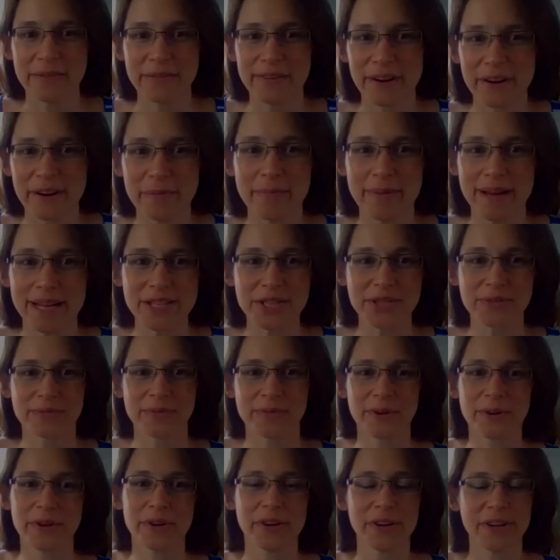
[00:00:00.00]
very much
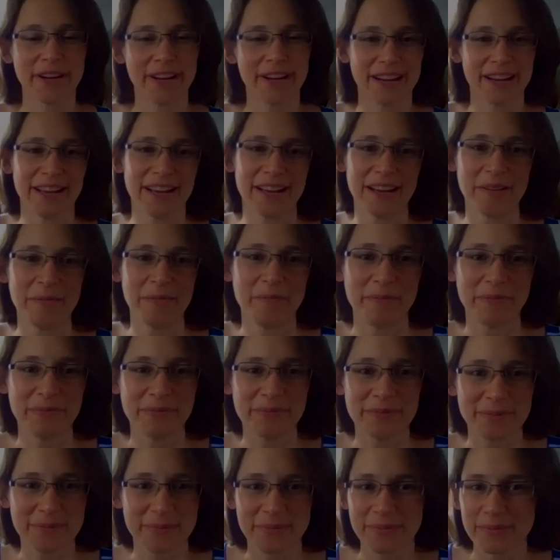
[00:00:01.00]
for um,
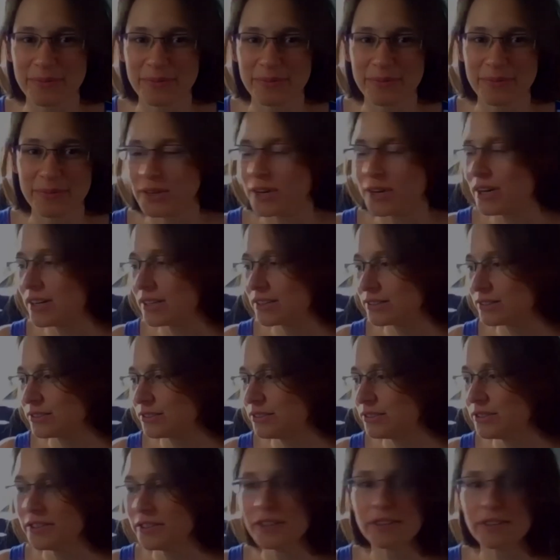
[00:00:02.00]
the talk.
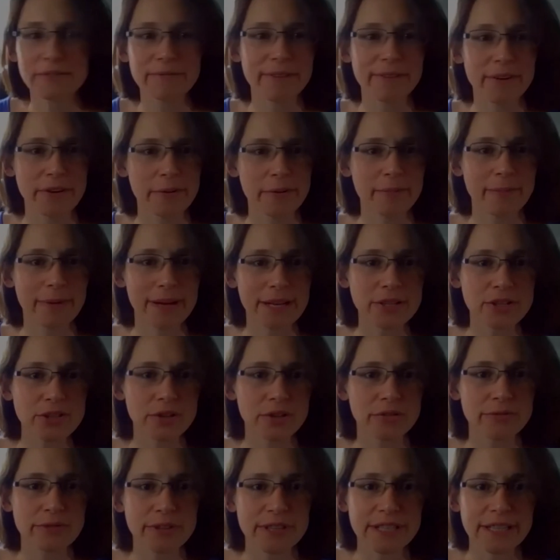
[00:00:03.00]
You're Not very much
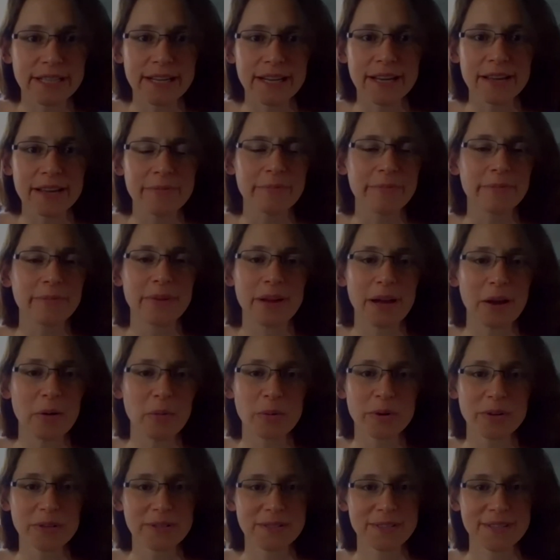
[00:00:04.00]
over time, I
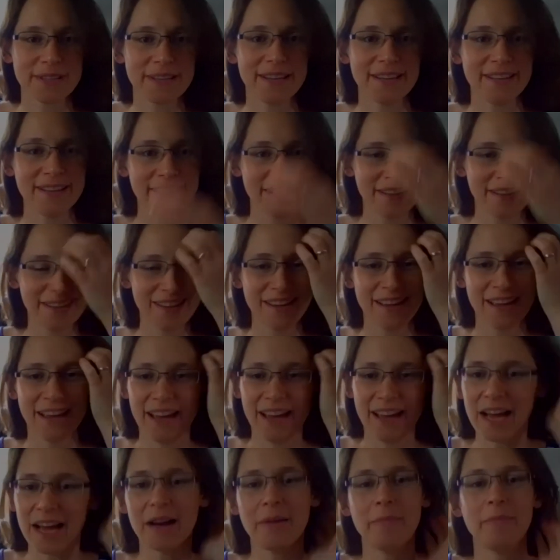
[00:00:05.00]
wouldn't say.
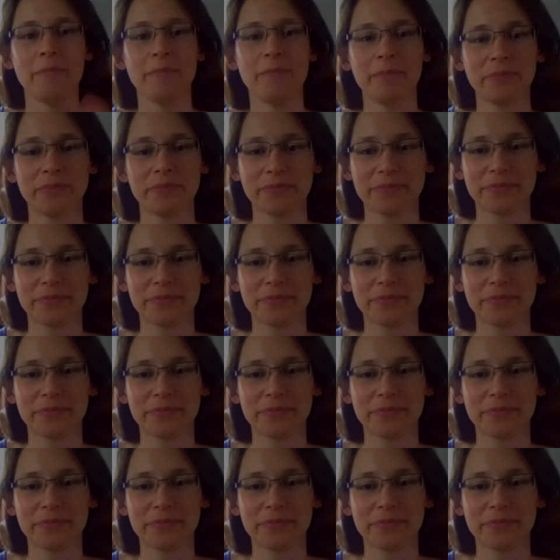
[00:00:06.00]
Um,